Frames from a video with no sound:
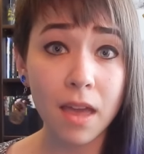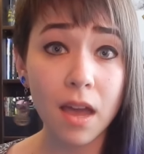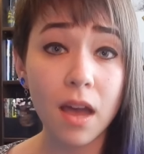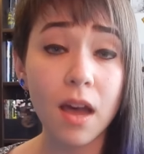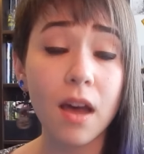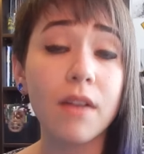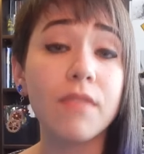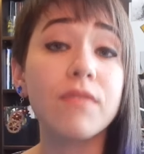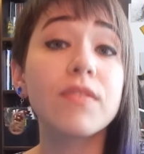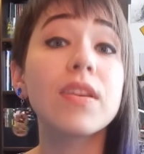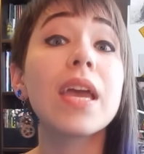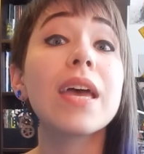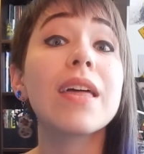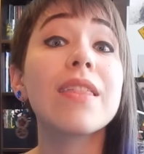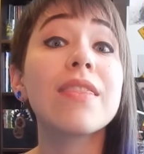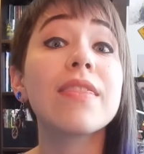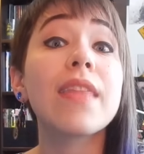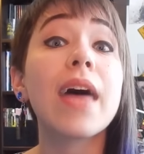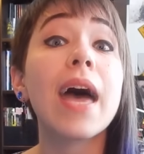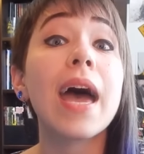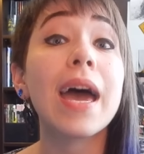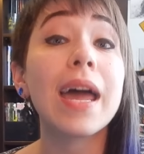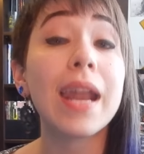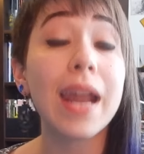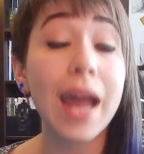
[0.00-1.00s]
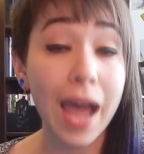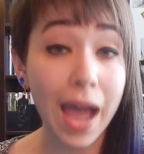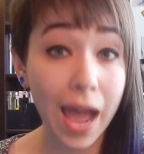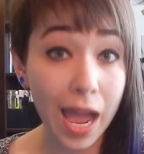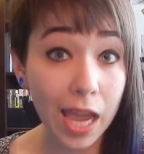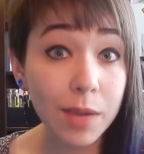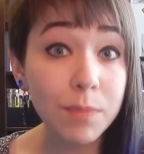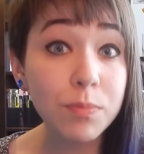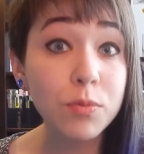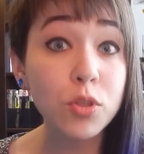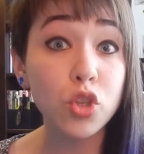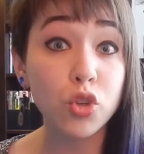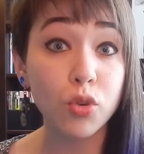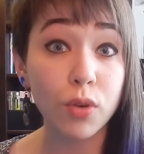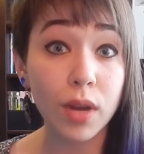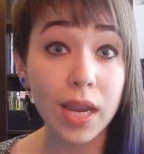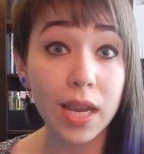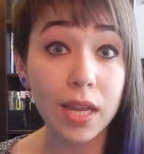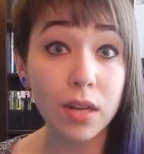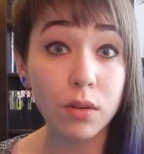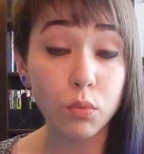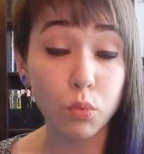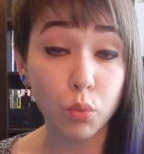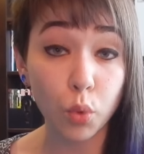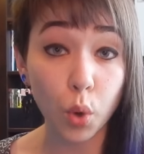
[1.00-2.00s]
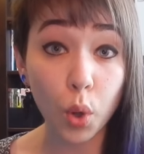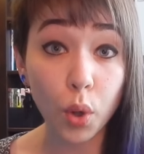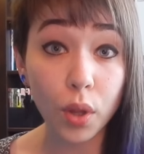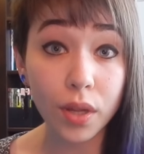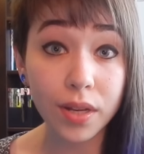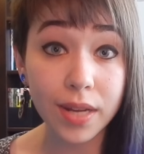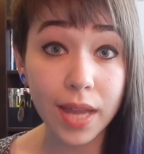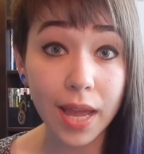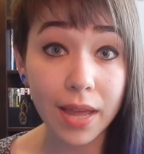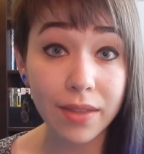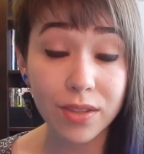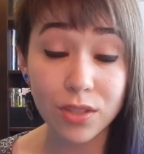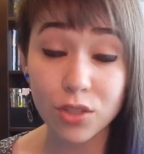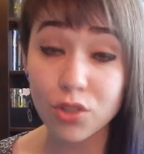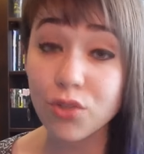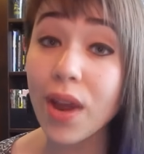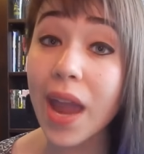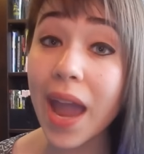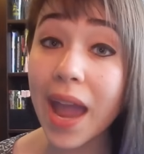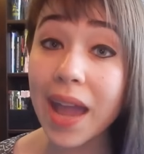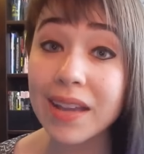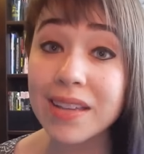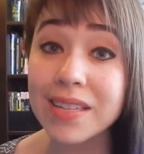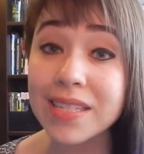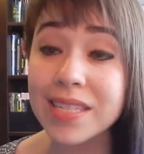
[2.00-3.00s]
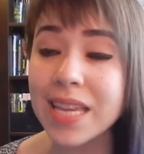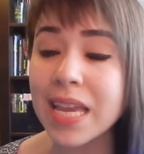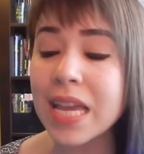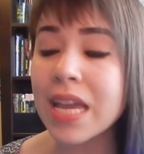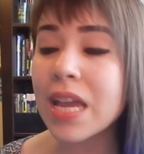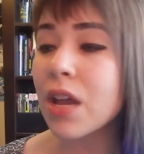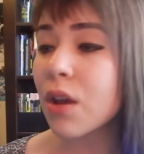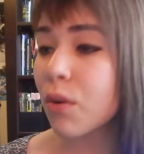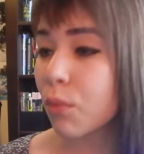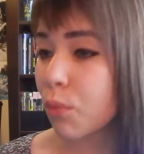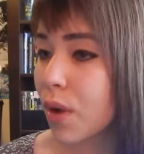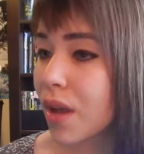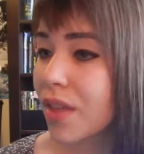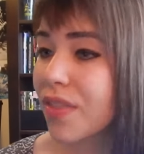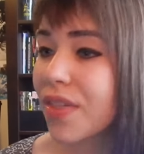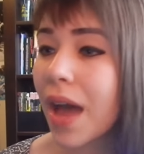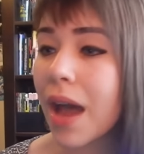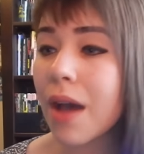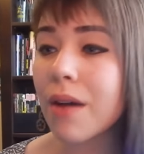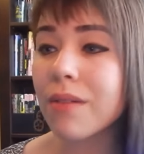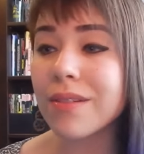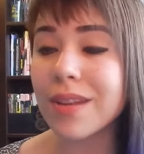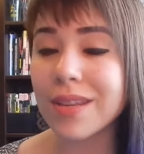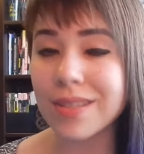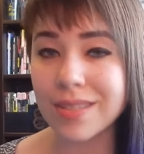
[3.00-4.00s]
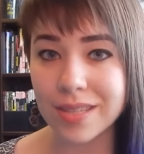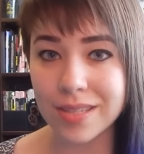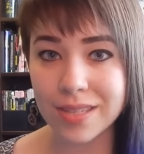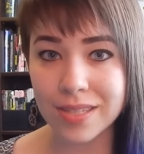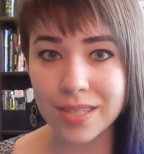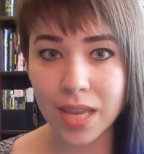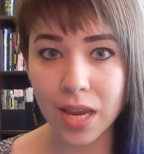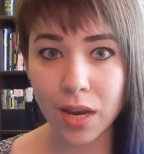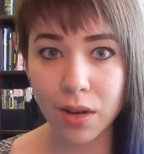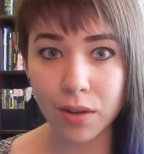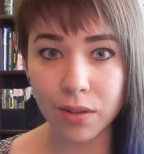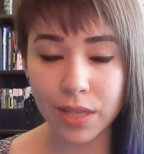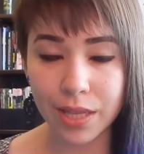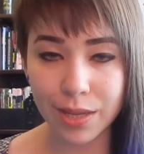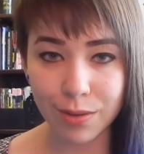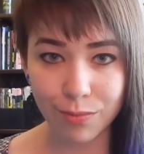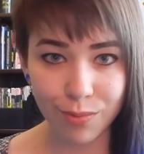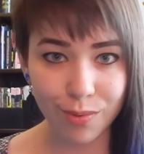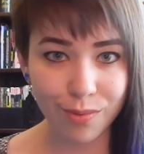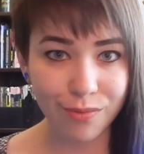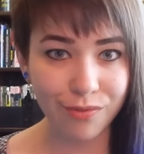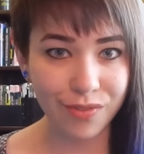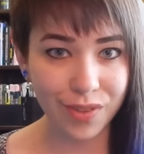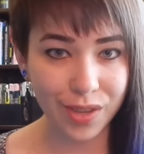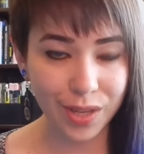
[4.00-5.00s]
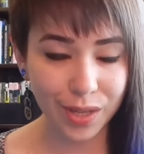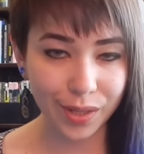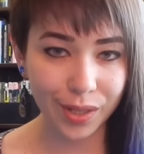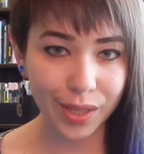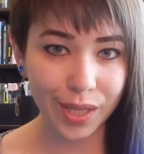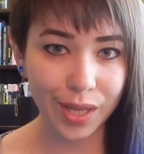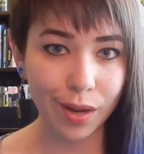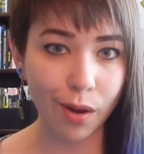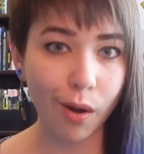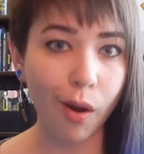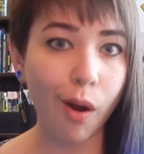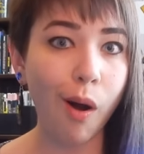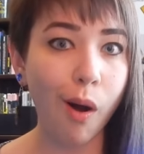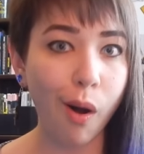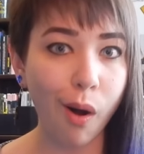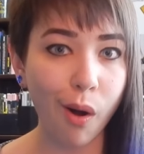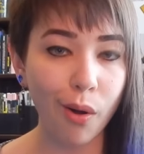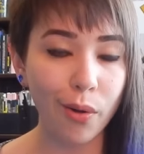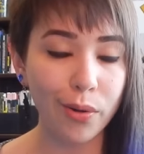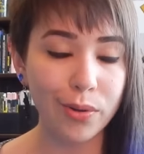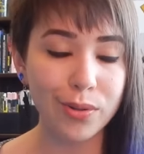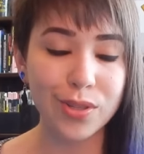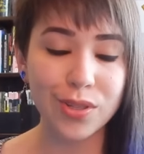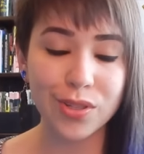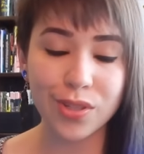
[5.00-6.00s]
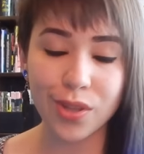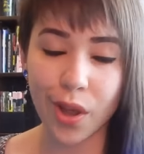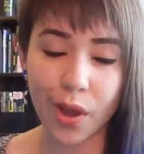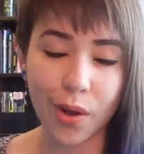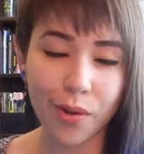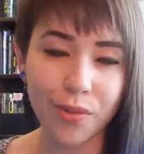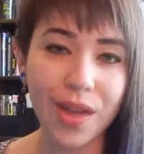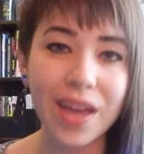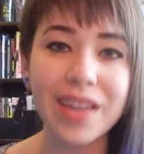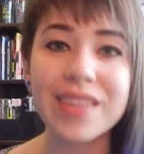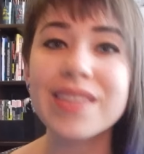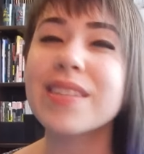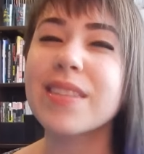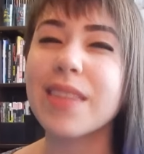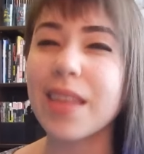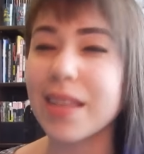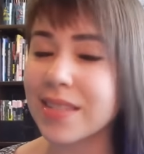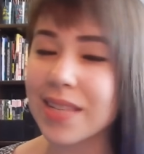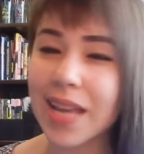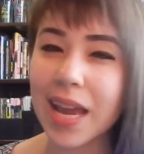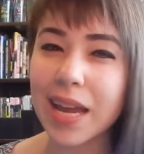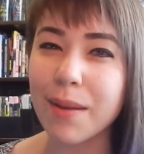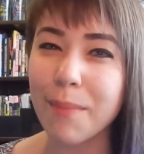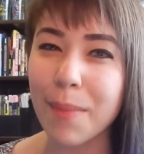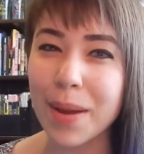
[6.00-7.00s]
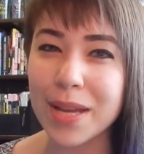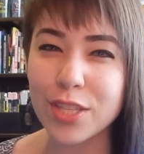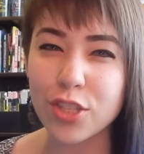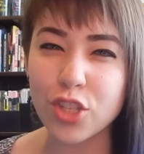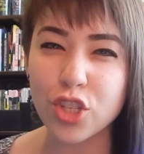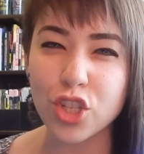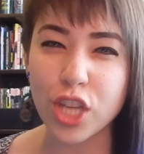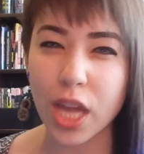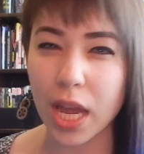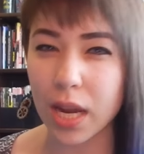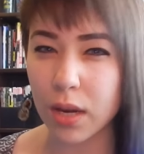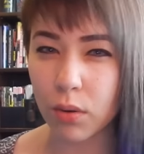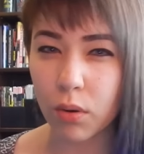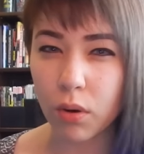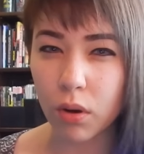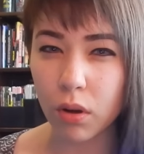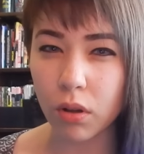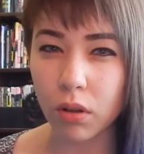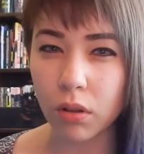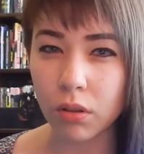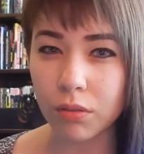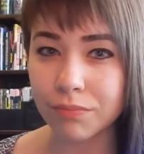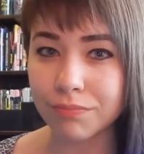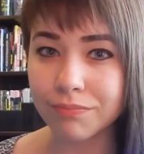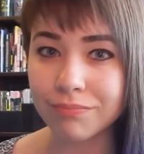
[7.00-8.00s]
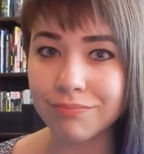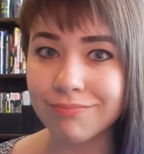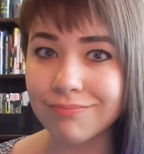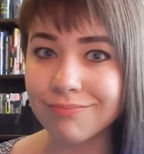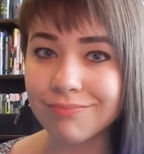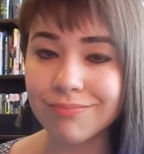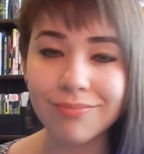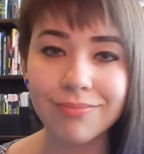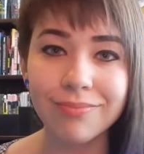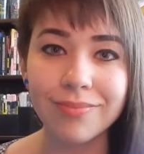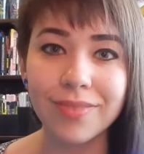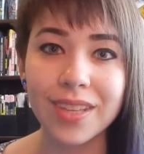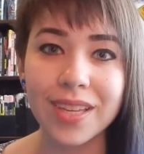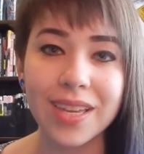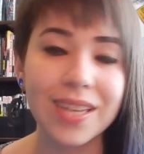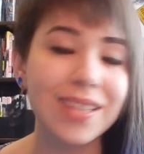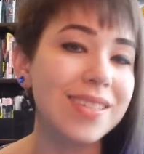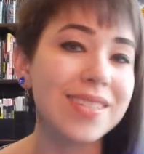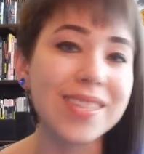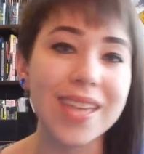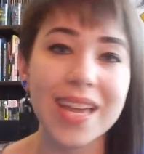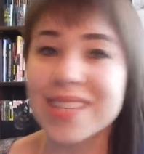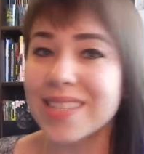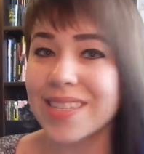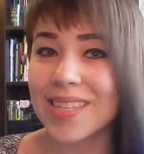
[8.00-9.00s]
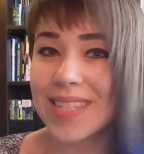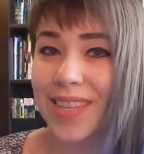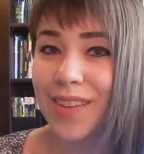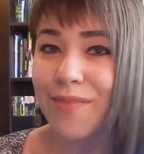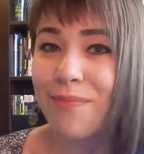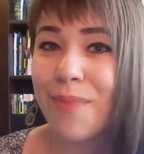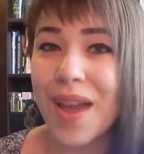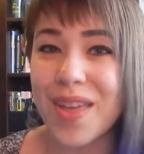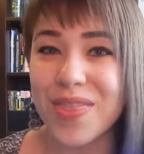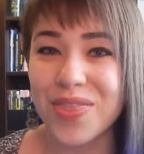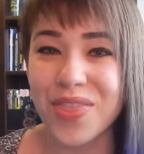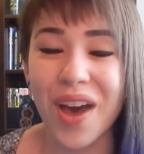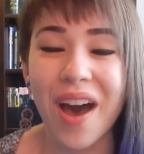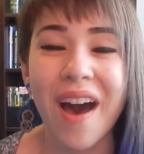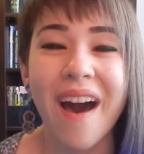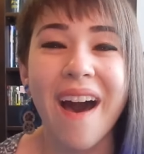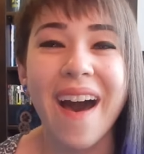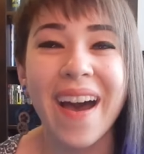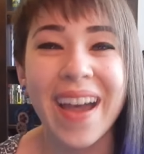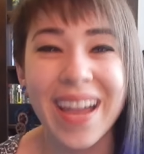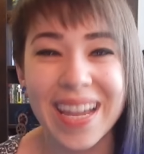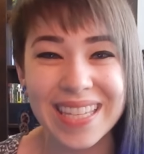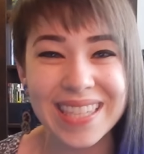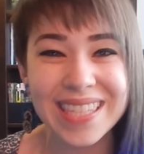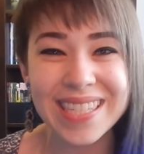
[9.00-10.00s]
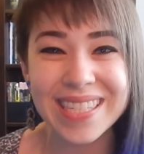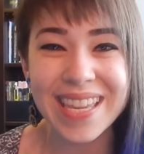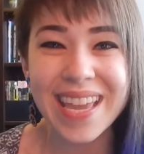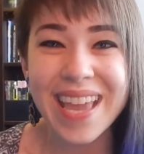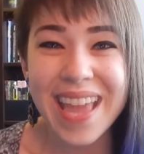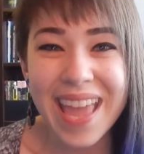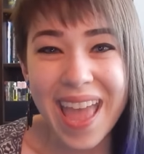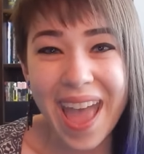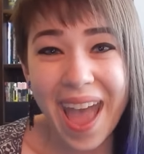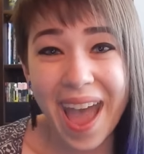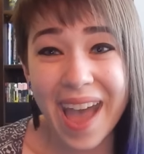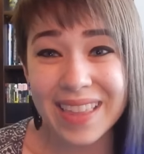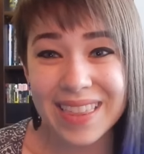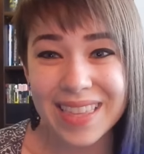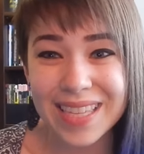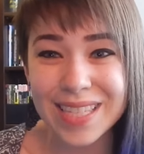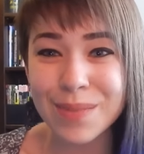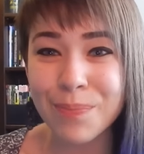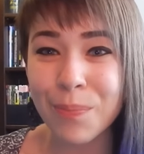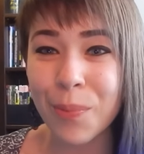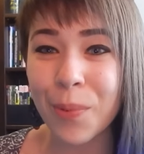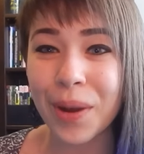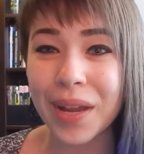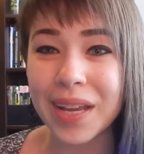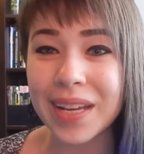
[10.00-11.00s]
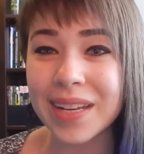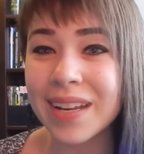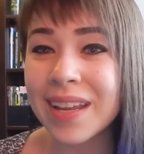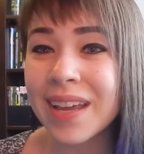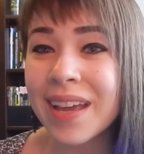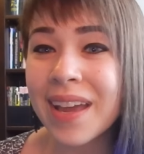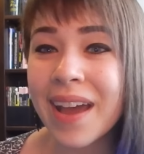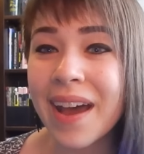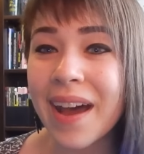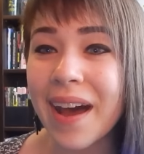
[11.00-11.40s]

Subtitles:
of getting that hype train rolling down the tracks without necessarily revealing all. So that's kind of my general, the consensus of my thoughts at this point.